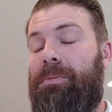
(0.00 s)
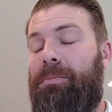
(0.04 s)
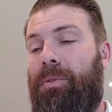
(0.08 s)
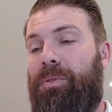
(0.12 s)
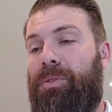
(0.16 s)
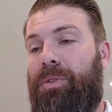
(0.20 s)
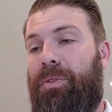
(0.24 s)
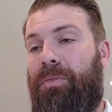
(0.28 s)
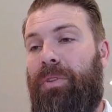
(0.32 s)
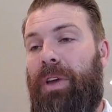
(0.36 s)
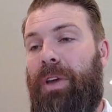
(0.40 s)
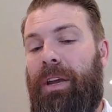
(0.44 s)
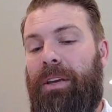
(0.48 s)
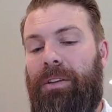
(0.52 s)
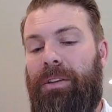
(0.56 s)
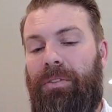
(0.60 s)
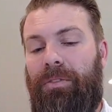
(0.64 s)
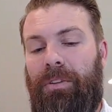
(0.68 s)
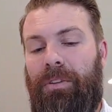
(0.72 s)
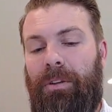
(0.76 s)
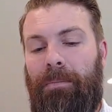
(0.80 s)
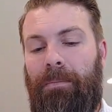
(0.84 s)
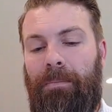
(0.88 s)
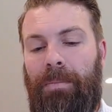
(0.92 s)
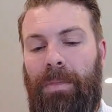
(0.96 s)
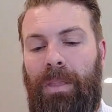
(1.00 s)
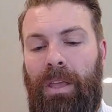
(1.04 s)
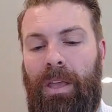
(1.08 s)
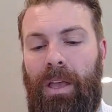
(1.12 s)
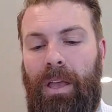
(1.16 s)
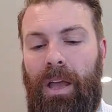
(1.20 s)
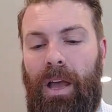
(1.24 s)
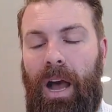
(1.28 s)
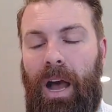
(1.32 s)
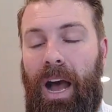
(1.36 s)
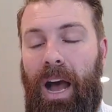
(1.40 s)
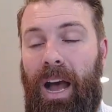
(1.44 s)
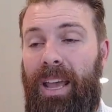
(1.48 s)
most effective.
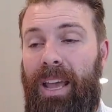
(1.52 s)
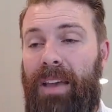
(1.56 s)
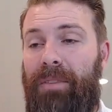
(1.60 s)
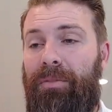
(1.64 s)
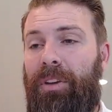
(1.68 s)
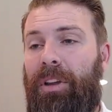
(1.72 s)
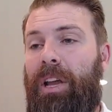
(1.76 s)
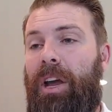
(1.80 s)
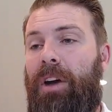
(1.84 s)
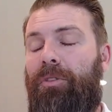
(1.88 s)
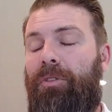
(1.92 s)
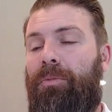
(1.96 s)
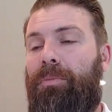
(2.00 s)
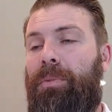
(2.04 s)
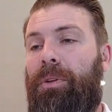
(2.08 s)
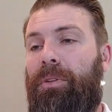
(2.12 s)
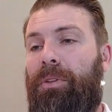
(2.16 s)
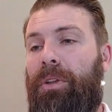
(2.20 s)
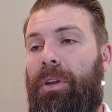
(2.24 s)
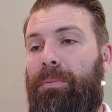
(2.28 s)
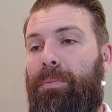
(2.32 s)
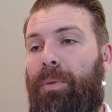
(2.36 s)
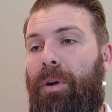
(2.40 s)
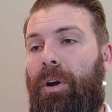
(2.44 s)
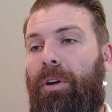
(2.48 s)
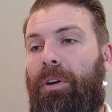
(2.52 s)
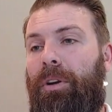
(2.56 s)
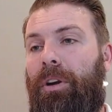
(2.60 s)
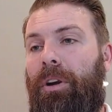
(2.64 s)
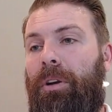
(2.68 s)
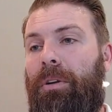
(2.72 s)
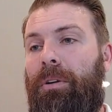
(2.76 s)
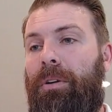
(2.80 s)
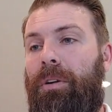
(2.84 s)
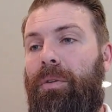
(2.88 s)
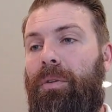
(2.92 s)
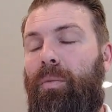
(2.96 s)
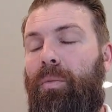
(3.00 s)
I have an accountability
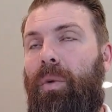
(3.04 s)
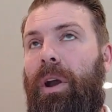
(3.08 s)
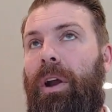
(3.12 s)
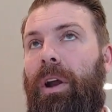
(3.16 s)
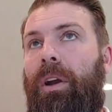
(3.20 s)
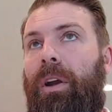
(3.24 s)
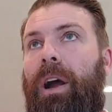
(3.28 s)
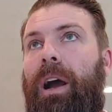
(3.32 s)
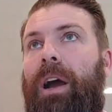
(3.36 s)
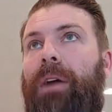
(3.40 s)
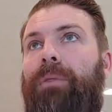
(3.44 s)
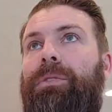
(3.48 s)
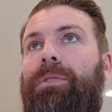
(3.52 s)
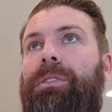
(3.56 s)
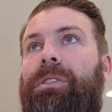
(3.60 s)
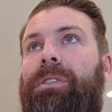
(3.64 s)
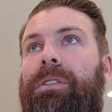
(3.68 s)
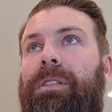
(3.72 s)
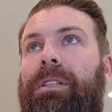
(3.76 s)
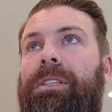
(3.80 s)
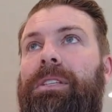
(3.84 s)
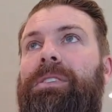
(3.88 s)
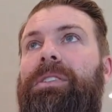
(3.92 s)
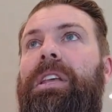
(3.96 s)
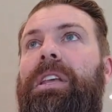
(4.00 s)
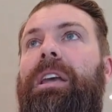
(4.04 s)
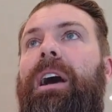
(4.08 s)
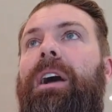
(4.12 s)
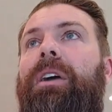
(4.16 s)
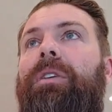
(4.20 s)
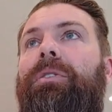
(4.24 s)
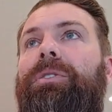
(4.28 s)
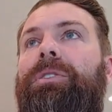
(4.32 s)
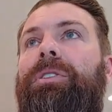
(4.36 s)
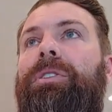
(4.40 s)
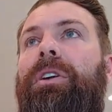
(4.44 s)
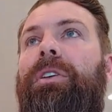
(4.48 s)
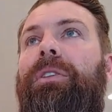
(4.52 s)
partner where I was listing
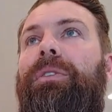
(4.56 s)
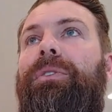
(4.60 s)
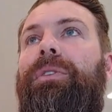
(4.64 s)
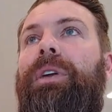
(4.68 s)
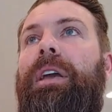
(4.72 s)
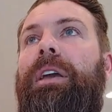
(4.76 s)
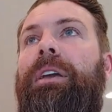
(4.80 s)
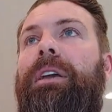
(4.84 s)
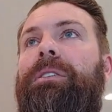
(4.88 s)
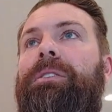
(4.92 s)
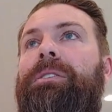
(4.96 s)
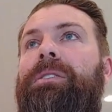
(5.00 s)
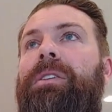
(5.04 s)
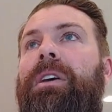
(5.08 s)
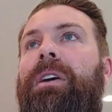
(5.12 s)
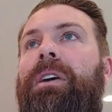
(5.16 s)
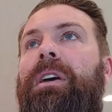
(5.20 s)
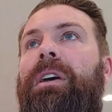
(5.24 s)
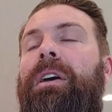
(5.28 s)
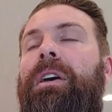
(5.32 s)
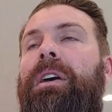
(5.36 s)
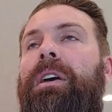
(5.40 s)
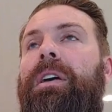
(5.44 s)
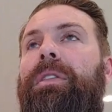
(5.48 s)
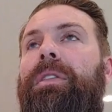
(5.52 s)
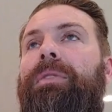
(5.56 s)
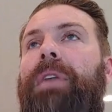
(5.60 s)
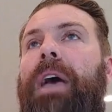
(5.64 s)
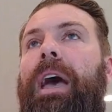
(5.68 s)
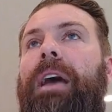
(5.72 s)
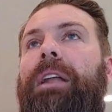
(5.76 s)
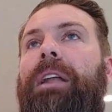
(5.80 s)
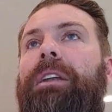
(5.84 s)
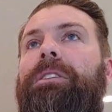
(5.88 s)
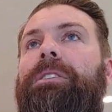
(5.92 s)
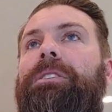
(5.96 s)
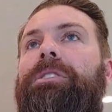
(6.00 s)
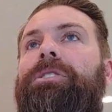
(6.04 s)
out things
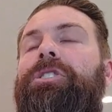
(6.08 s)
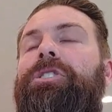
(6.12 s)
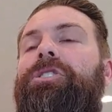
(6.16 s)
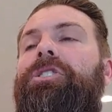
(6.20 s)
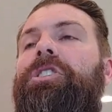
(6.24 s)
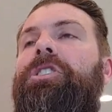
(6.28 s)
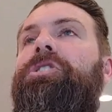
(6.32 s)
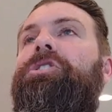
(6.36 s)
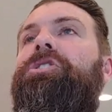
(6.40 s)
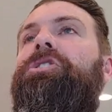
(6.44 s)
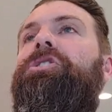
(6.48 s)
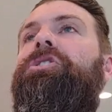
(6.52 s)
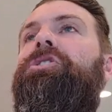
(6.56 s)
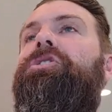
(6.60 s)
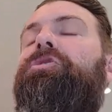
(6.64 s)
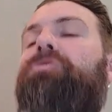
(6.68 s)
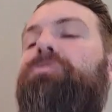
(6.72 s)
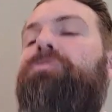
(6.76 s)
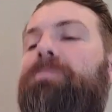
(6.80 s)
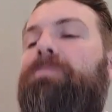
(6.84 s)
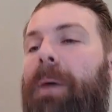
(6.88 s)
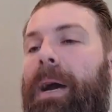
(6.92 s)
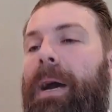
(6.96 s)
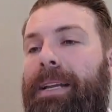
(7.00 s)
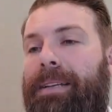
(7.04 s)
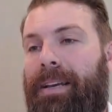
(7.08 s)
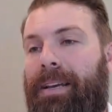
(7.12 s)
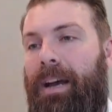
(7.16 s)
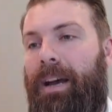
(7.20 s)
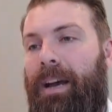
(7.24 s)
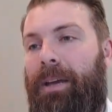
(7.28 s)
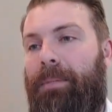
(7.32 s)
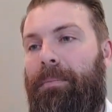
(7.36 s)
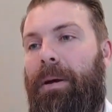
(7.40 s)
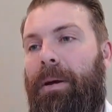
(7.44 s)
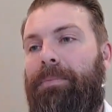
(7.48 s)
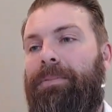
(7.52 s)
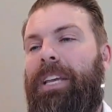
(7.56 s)
that just consume my
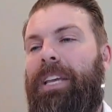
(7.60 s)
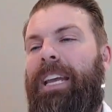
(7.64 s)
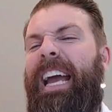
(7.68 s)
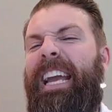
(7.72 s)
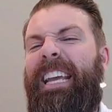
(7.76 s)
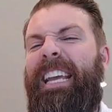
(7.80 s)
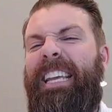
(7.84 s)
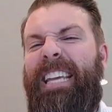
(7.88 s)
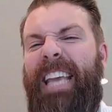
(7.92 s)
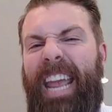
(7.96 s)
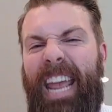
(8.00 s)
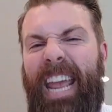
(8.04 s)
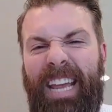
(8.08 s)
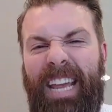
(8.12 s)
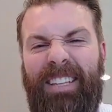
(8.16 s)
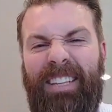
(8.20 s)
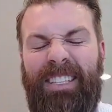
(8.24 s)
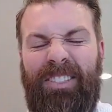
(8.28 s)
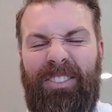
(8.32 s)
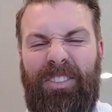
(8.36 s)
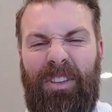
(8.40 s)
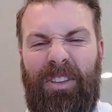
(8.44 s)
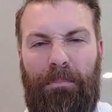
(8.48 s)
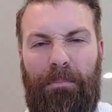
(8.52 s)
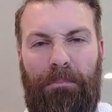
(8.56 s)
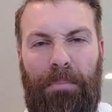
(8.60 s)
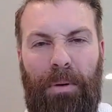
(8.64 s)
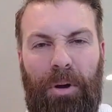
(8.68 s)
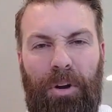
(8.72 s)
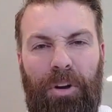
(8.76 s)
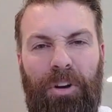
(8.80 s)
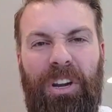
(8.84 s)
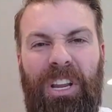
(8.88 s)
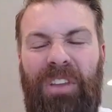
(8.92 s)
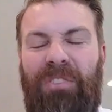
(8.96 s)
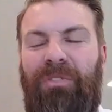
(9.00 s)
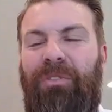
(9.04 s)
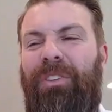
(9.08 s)
time. I was like, I can't. This is a
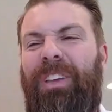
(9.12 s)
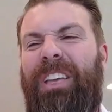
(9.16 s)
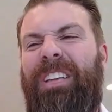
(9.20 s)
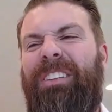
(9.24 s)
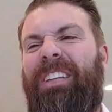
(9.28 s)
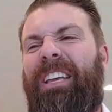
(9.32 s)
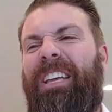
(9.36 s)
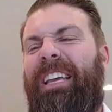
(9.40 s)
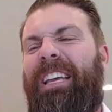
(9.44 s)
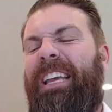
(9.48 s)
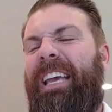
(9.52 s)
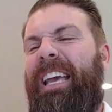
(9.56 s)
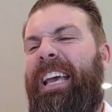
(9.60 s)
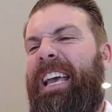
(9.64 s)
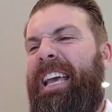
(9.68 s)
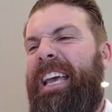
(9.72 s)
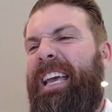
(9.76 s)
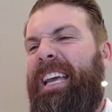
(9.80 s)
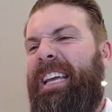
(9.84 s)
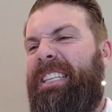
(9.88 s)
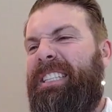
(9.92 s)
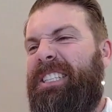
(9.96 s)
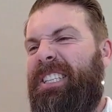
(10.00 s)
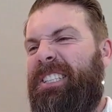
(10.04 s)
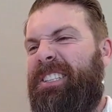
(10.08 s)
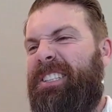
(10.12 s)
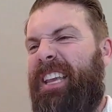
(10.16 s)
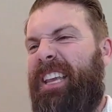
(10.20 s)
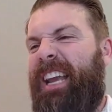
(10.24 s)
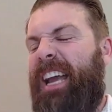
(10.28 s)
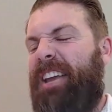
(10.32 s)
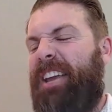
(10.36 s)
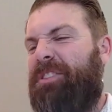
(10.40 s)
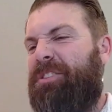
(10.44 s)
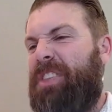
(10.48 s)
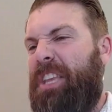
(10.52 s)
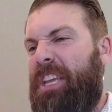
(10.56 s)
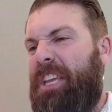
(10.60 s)
burning feeling. It's just like
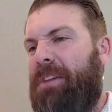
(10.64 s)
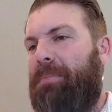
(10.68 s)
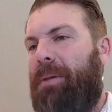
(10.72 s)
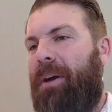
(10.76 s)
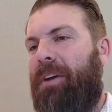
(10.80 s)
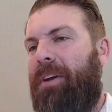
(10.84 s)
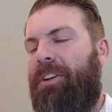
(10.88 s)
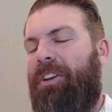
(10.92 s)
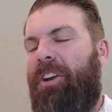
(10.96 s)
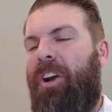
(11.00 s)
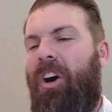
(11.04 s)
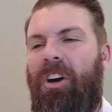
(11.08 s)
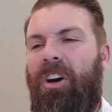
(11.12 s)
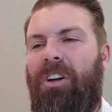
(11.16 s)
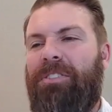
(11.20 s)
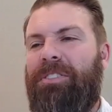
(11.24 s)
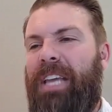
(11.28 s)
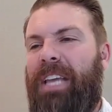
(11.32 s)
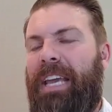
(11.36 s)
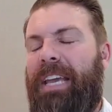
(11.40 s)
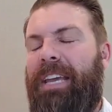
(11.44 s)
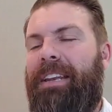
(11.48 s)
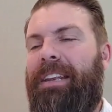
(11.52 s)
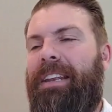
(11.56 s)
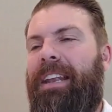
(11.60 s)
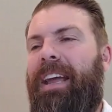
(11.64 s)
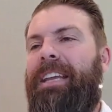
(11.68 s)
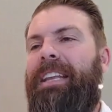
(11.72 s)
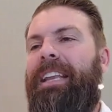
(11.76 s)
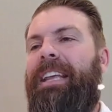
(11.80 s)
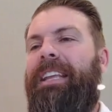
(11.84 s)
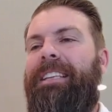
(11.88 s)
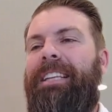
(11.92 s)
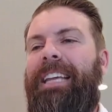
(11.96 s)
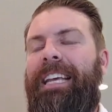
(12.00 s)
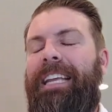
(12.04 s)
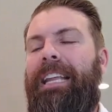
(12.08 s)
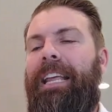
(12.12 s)
I think about it all day and
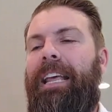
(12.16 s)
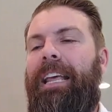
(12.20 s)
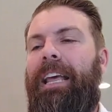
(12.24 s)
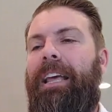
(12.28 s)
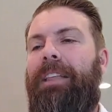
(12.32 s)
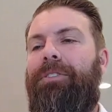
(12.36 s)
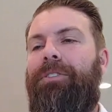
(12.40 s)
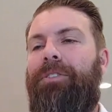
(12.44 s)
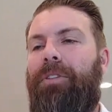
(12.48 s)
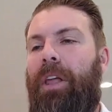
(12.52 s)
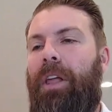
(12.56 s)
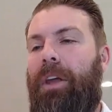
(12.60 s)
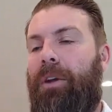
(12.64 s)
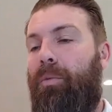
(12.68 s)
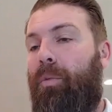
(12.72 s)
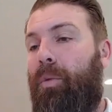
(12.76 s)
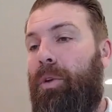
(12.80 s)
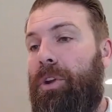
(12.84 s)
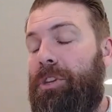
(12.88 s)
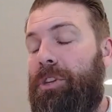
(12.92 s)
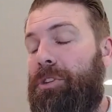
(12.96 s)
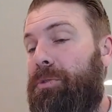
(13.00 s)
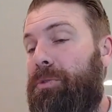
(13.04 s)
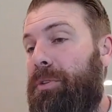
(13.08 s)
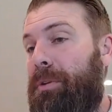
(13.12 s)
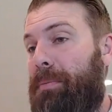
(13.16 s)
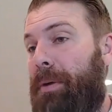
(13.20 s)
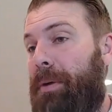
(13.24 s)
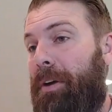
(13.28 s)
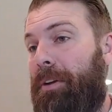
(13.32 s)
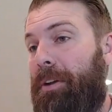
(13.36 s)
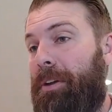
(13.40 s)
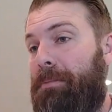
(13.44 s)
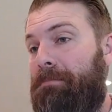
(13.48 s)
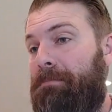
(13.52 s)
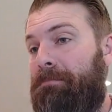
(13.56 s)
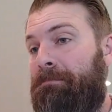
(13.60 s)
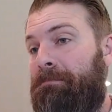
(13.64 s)
night. And they're like, What are you doing about
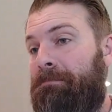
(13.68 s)
it?